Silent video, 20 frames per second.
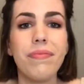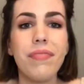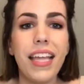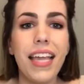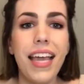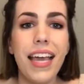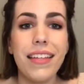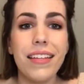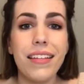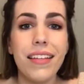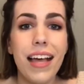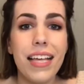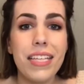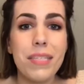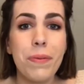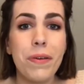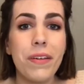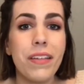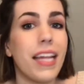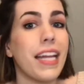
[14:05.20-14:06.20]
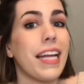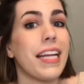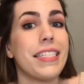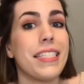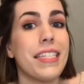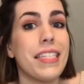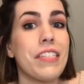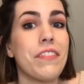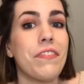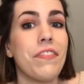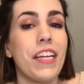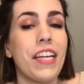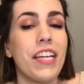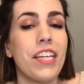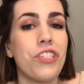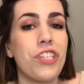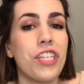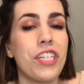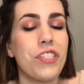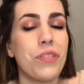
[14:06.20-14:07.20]
And the last book that I didn't
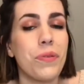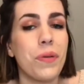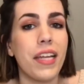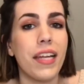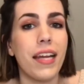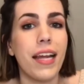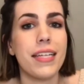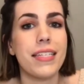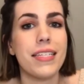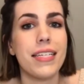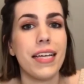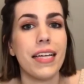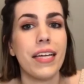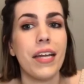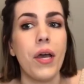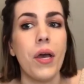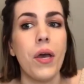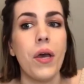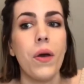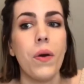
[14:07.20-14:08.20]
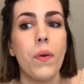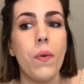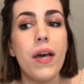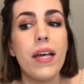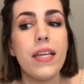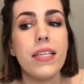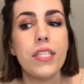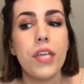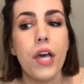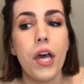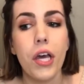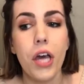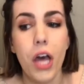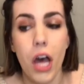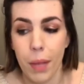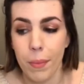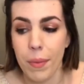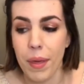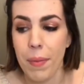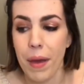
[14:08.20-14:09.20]
finish in 2019 was
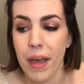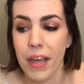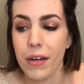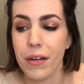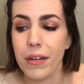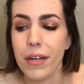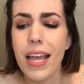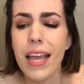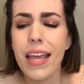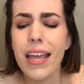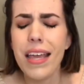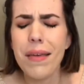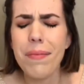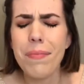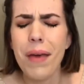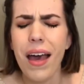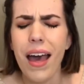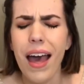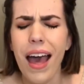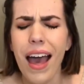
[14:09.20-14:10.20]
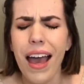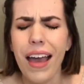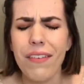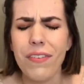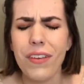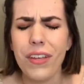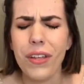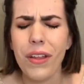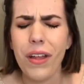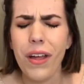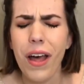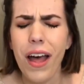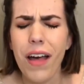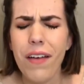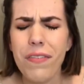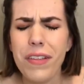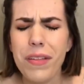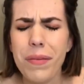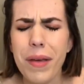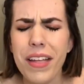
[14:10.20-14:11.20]
Call Me By Your Name. I feel
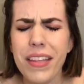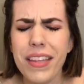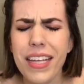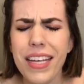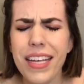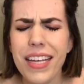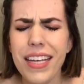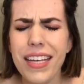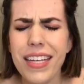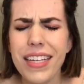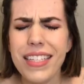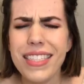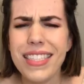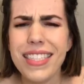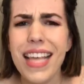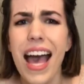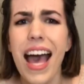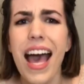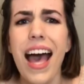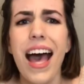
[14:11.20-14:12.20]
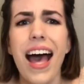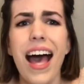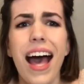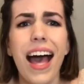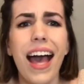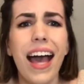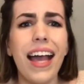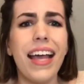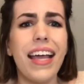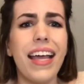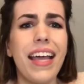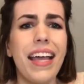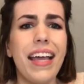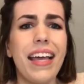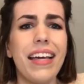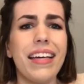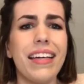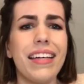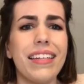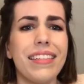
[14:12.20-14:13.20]
awful about this.
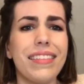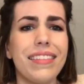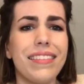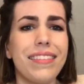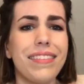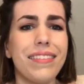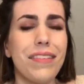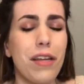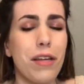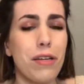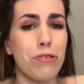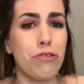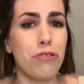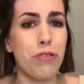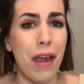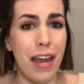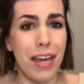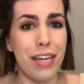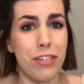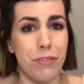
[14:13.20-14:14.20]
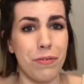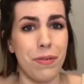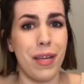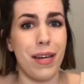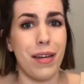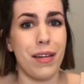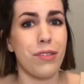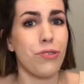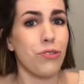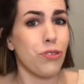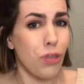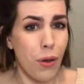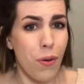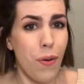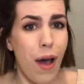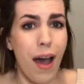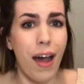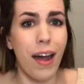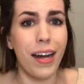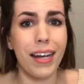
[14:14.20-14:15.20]
I tried to read it so
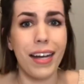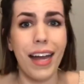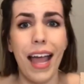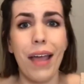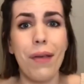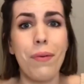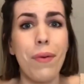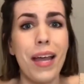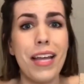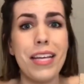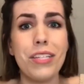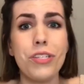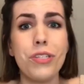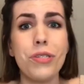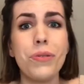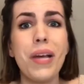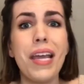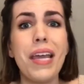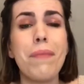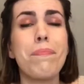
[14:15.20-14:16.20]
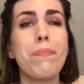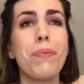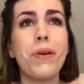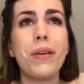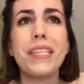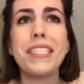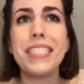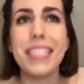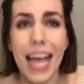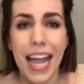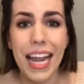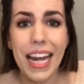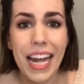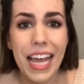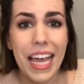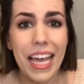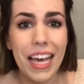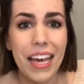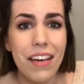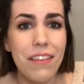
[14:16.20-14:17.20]
hard. I went to a book
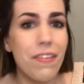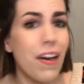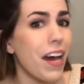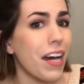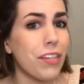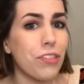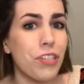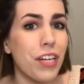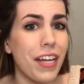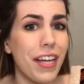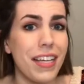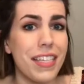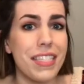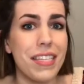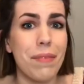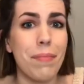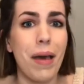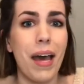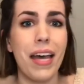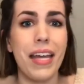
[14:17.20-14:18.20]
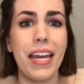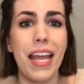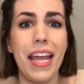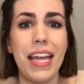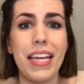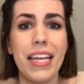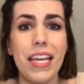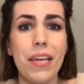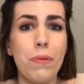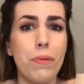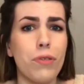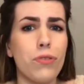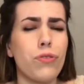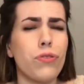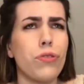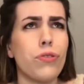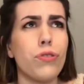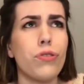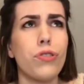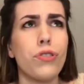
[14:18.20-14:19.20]
signing of Andre Aciman, and he was
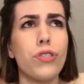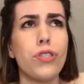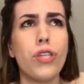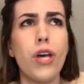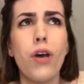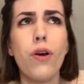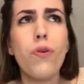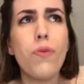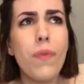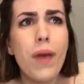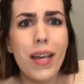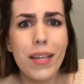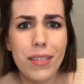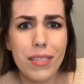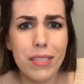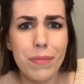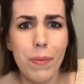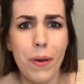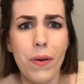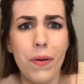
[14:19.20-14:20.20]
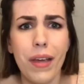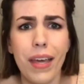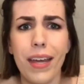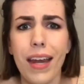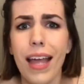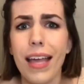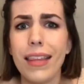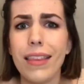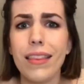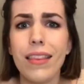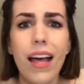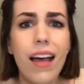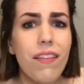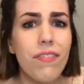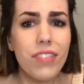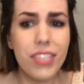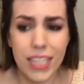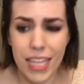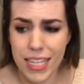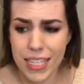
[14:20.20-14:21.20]
so well spoken. I
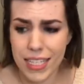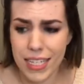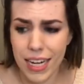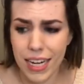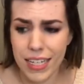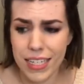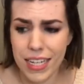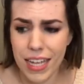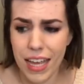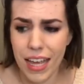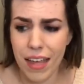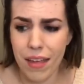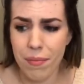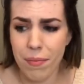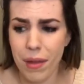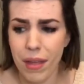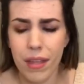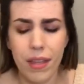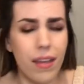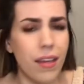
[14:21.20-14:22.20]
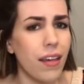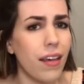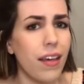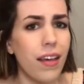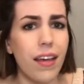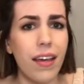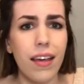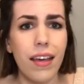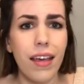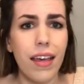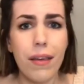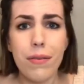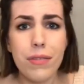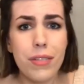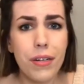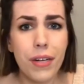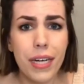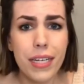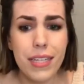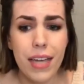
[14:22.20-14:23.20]
loved listening to him. It was a
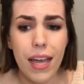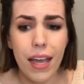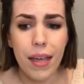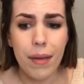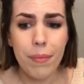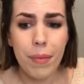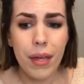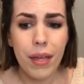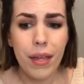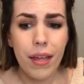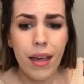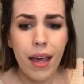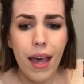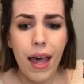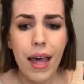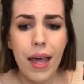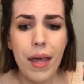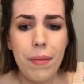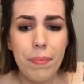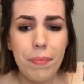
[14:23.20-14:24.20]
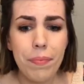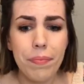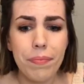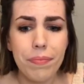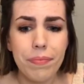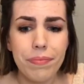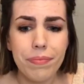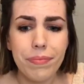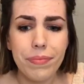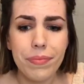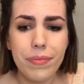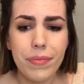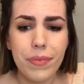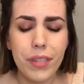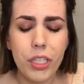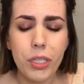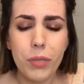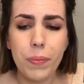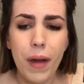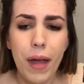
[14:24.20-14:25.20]
great time.
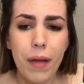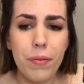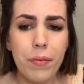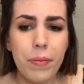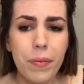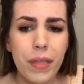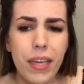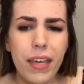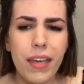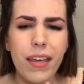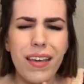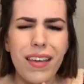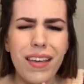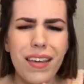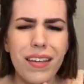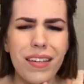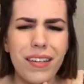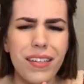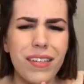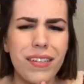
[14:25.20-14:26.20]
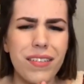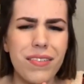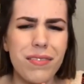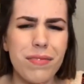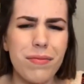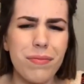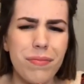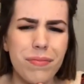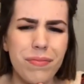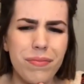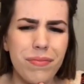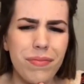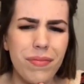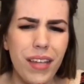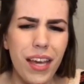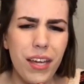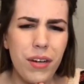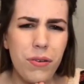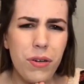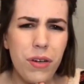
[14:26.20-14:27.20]
You'll probably hear,
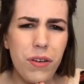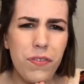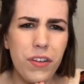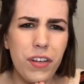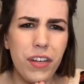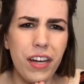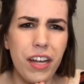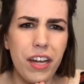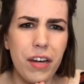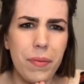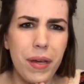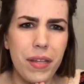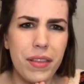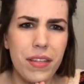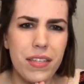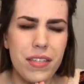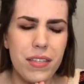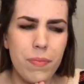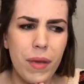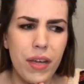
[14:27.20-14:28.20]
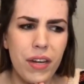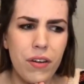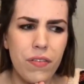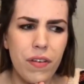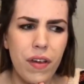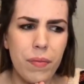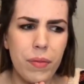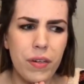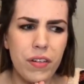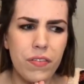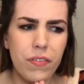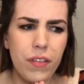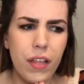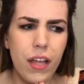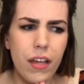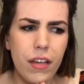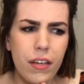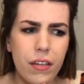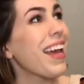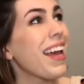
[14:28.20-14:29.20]
I don't know if you're gonna hear about this in my November
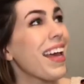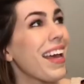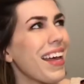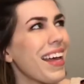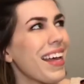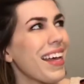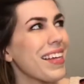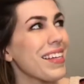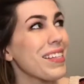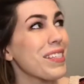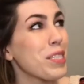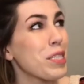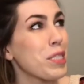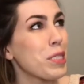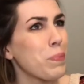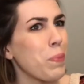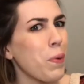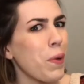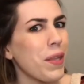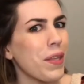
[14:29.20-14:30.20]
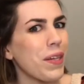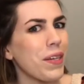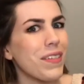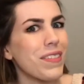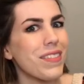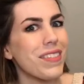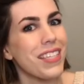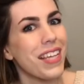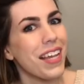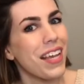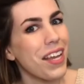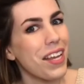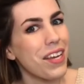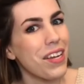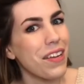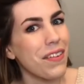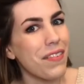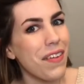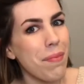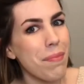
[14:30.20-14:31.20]
vlog. Spoilers,
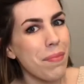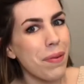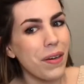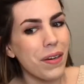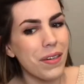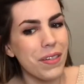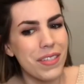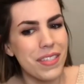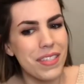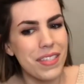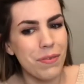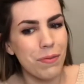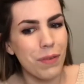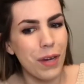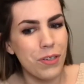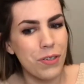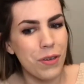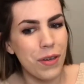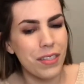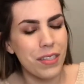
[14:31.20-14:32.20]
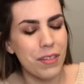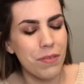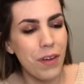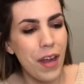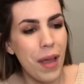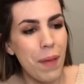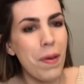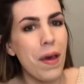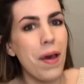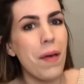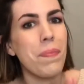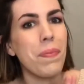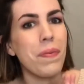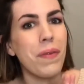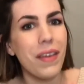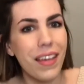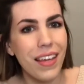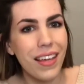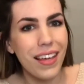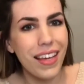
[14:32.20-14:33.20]
November's retroactive wrap-up
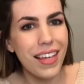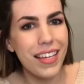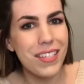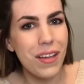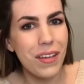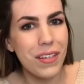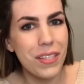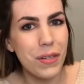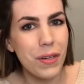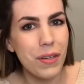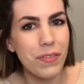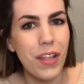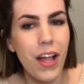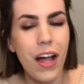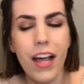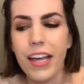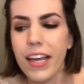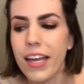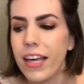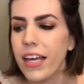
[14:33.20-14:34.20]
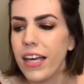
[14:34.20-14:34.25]
is also a vlog.